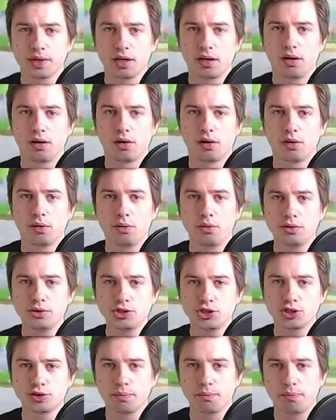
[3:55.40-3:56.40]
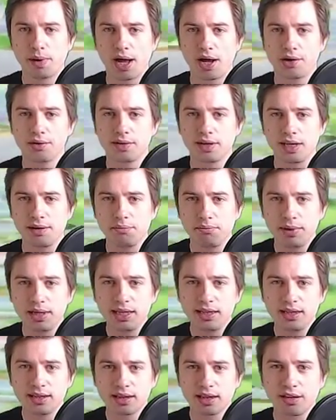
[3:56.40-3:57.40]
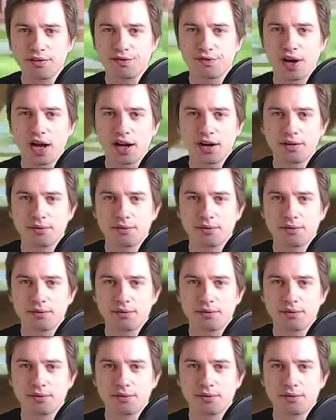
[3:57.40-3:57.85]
launch, bound, immediately fire